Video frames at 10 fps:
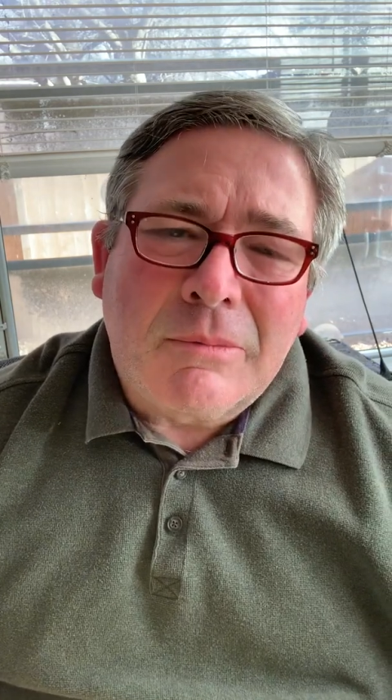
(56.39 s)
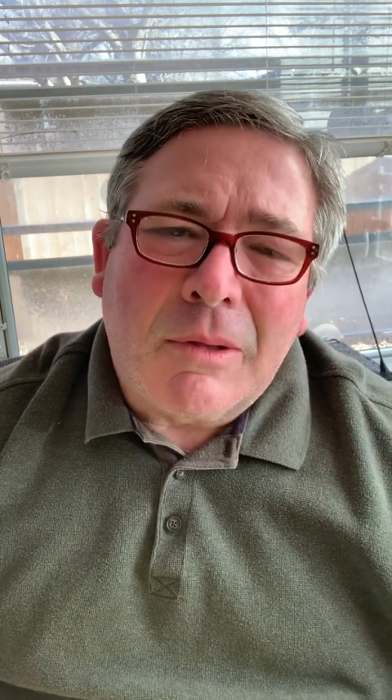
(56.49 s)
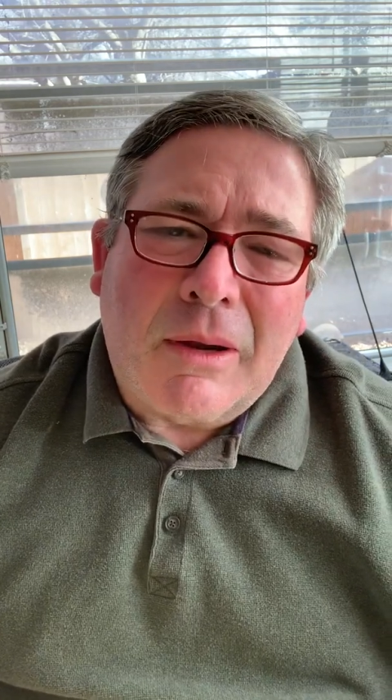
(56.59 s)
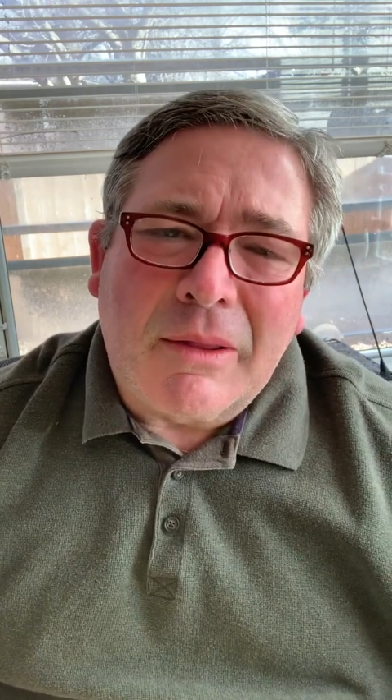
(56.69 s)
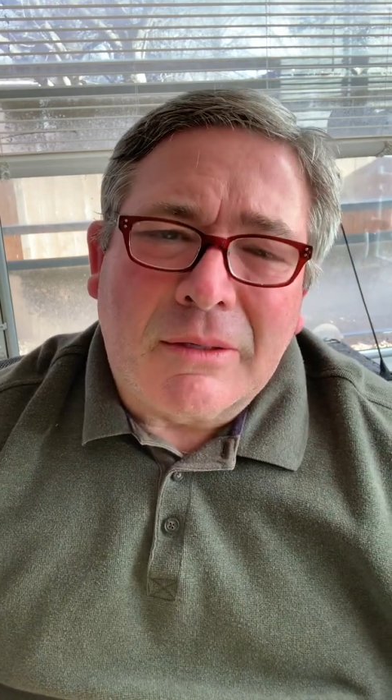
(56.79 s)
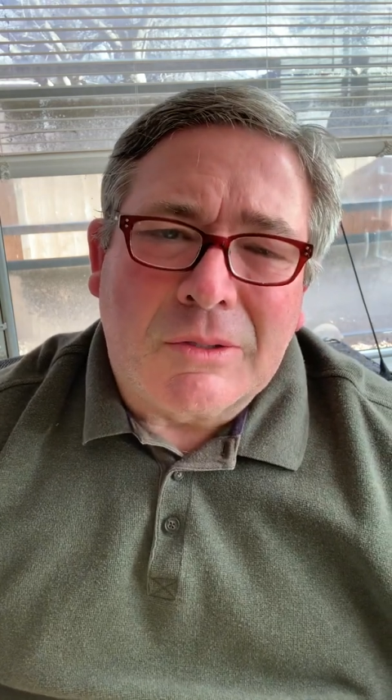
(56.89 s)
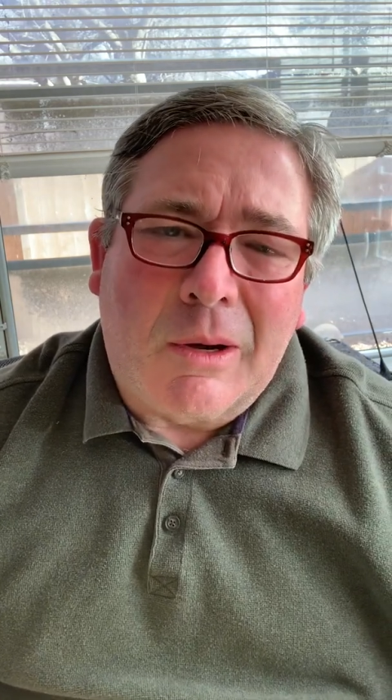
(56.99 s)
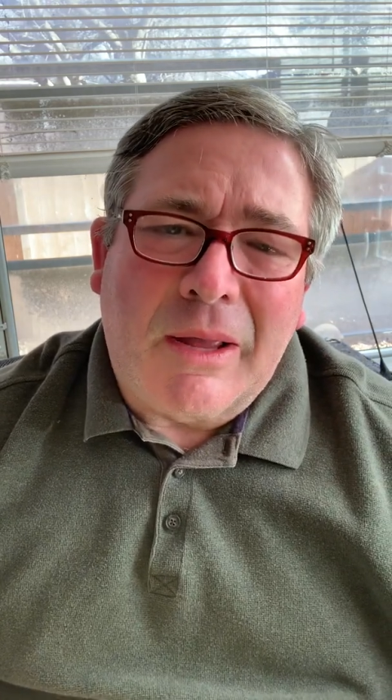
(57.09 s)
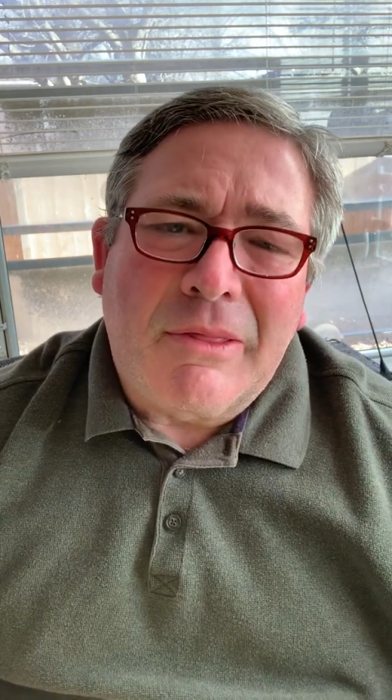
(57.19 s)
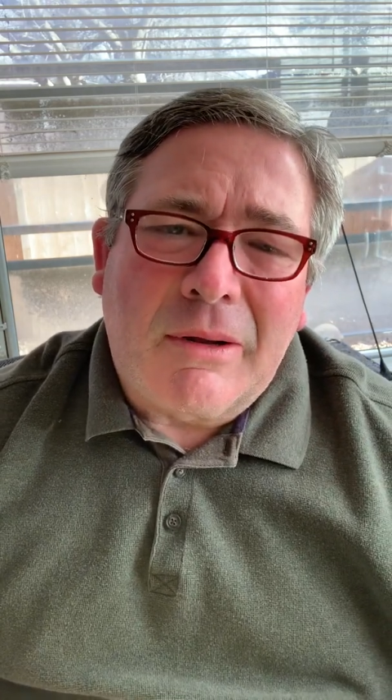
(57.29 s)
So
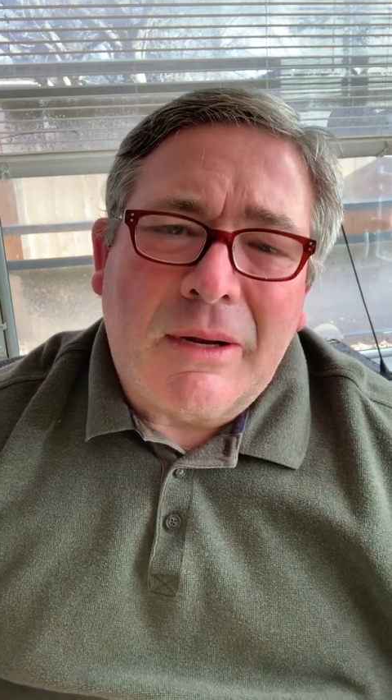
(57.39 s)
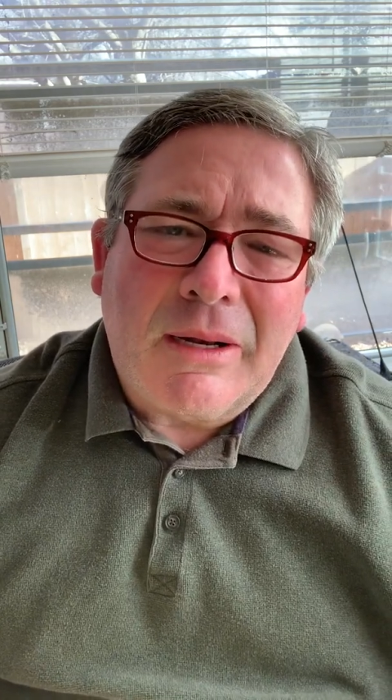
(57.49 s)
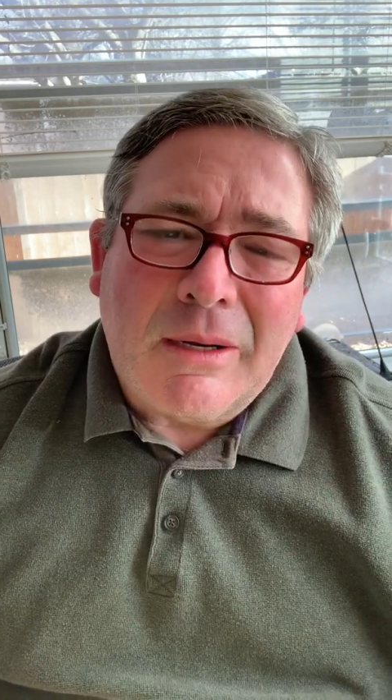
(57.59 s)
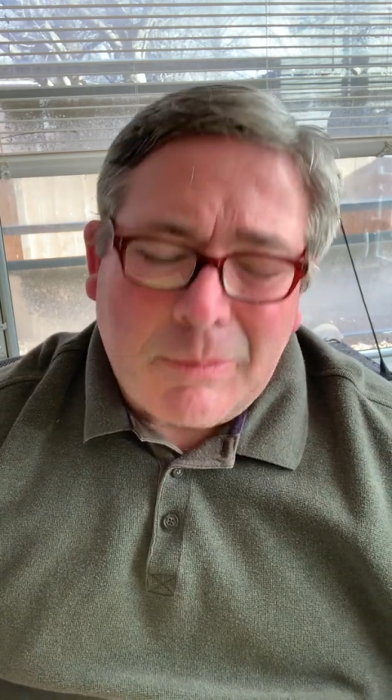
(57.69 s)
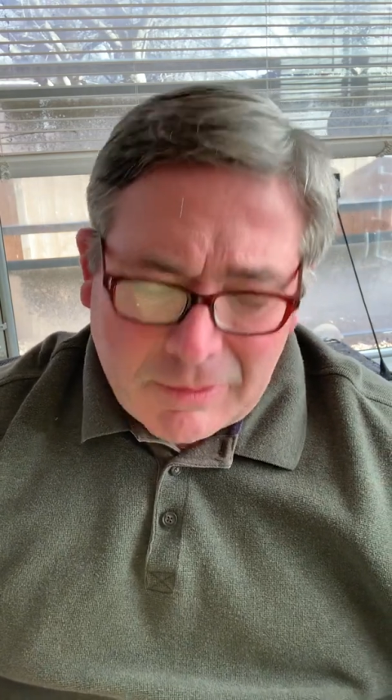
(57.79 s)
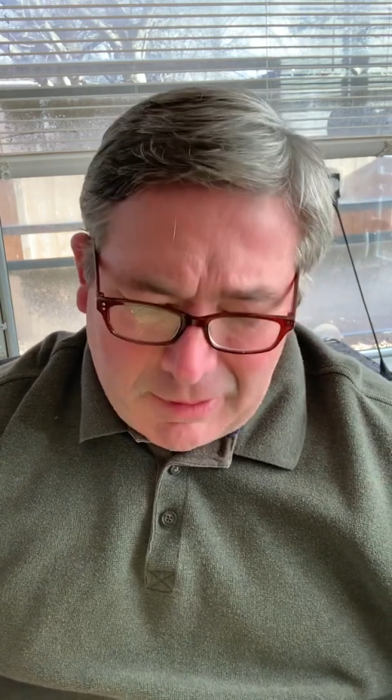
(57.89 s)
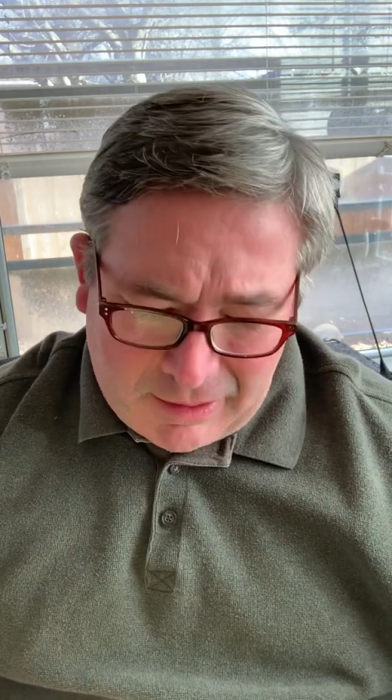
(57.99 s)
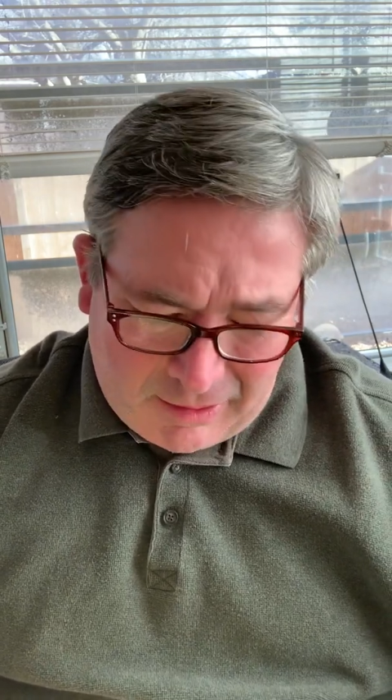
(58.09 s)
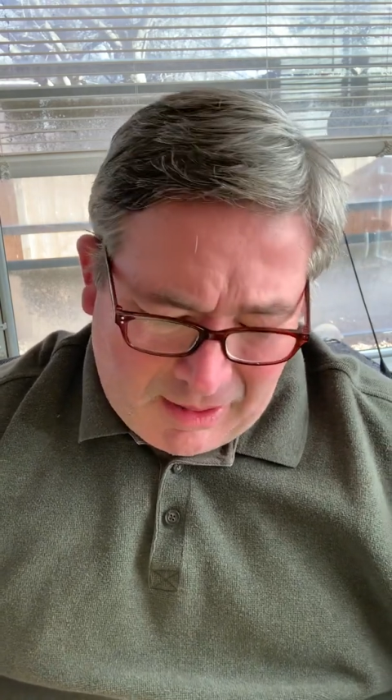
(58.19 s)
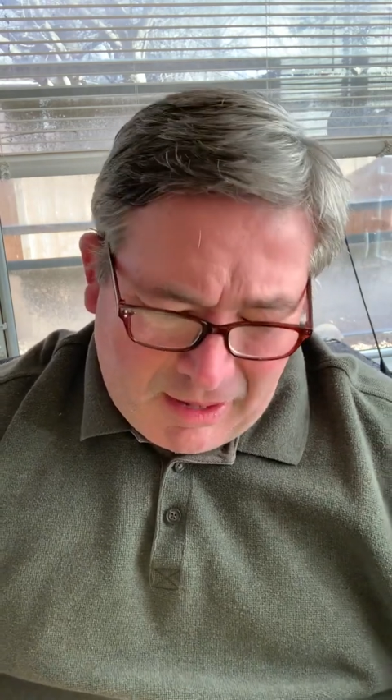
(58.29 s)
I thought I'd help you
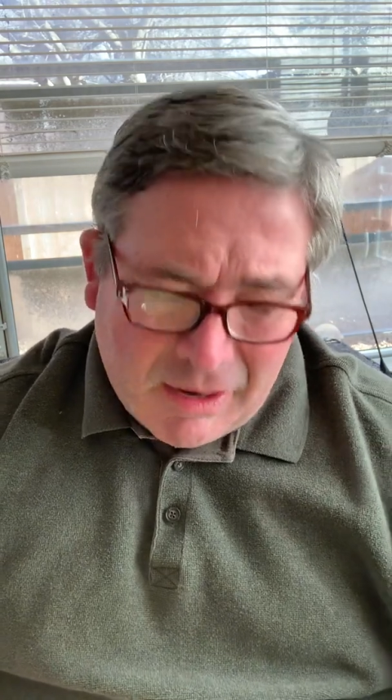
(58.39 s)
out.